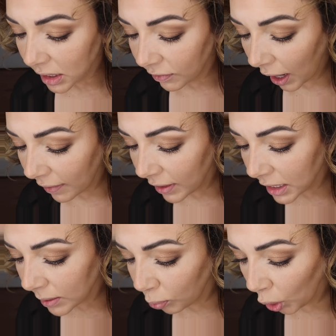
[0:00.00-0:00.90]
find
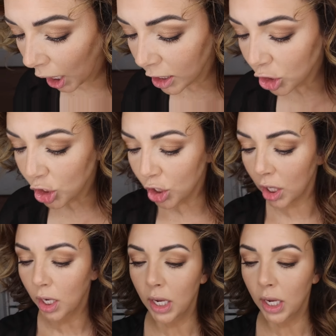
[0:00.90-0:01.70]
this brush.